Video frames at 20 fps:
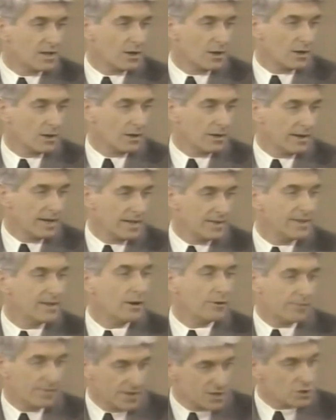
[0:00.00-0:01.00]
in
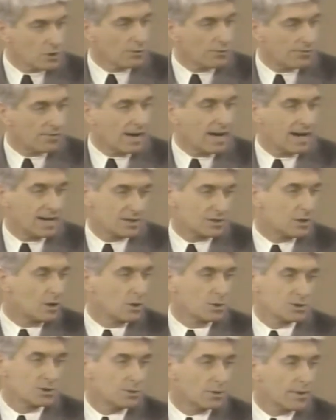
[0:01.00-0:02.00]
the official files
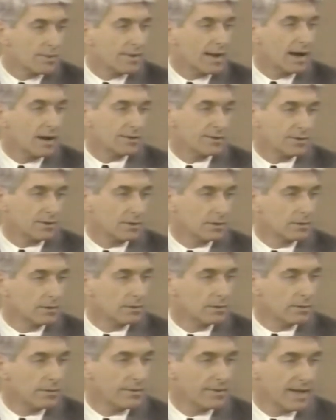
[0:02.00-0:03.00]
close to 1,000
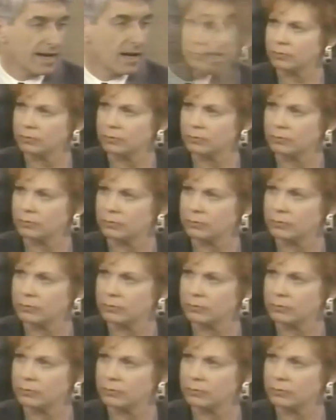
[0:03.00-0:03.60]
that are